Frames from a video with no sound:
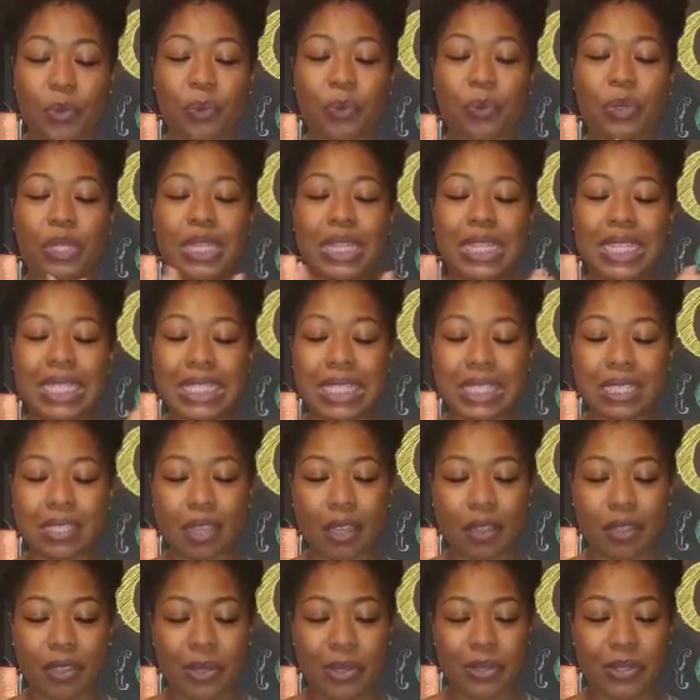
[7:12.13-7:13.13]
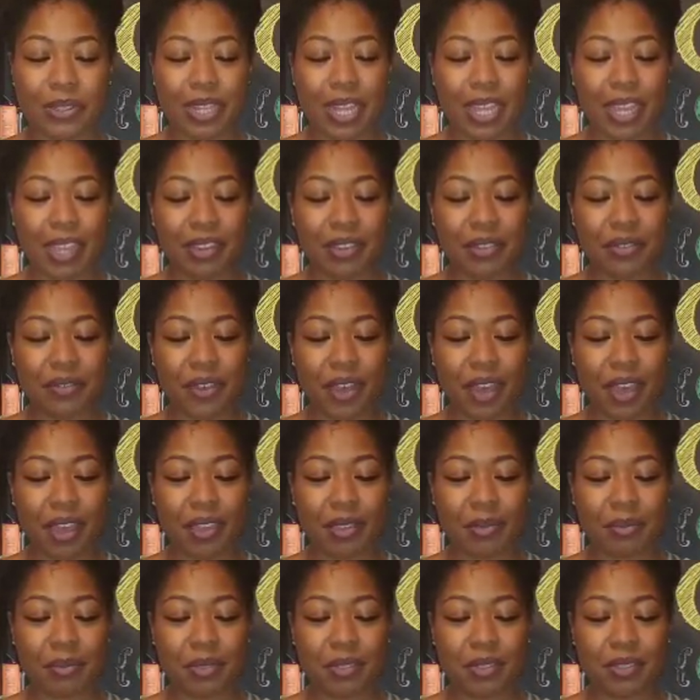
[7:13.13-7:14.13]
Release on those negative
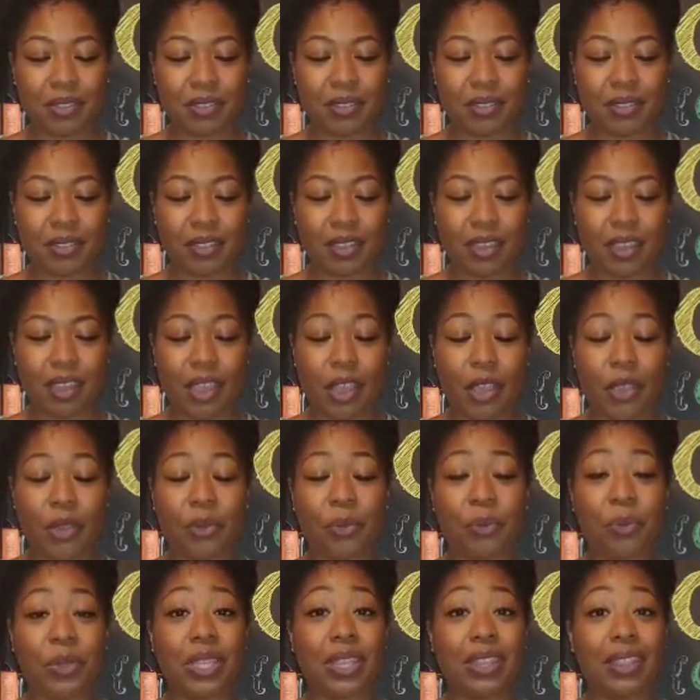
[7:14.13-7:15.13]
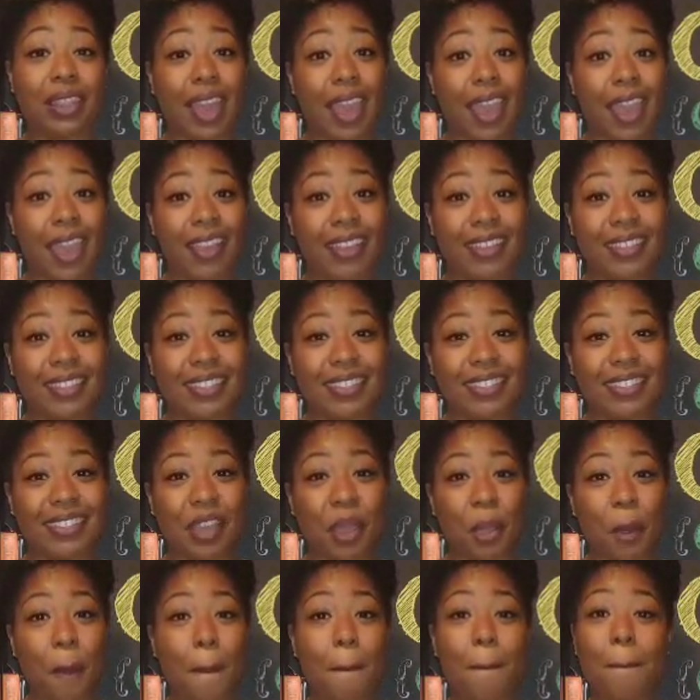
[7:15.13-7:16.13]
vibes. Relax.
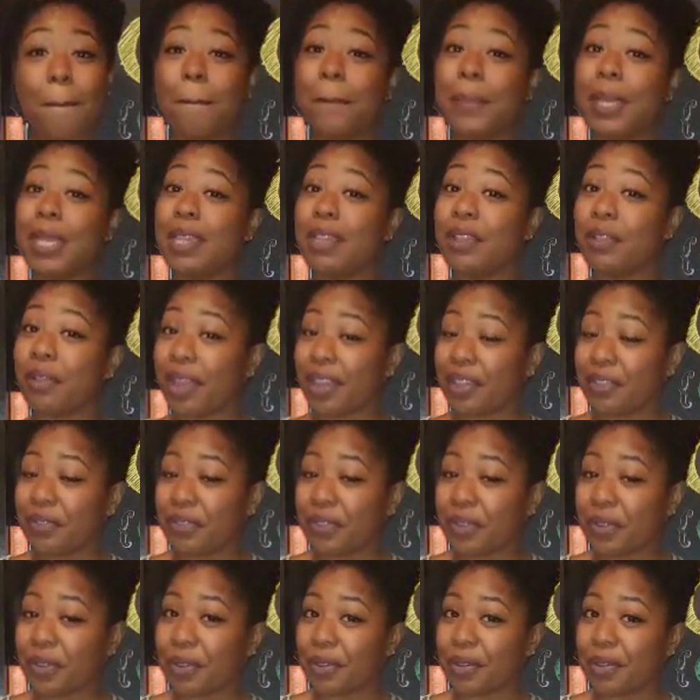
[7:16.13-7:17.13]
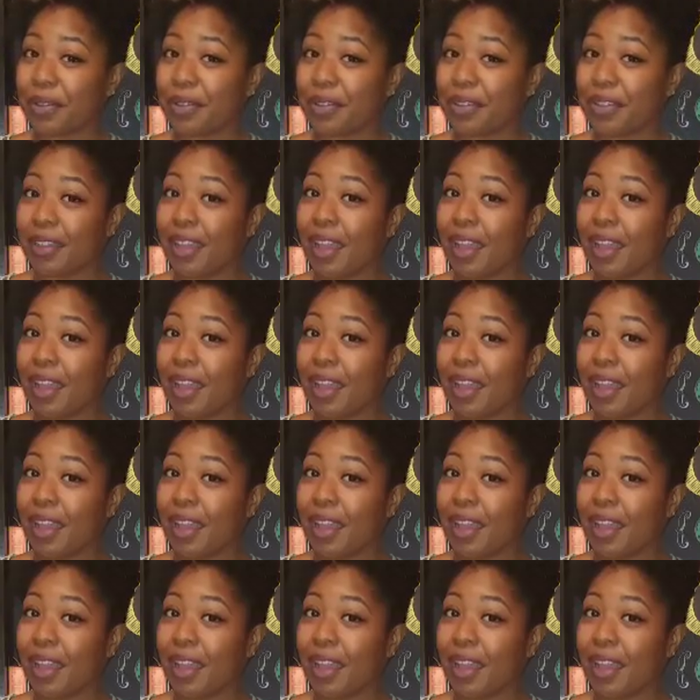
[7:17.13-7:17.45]
Be grateful.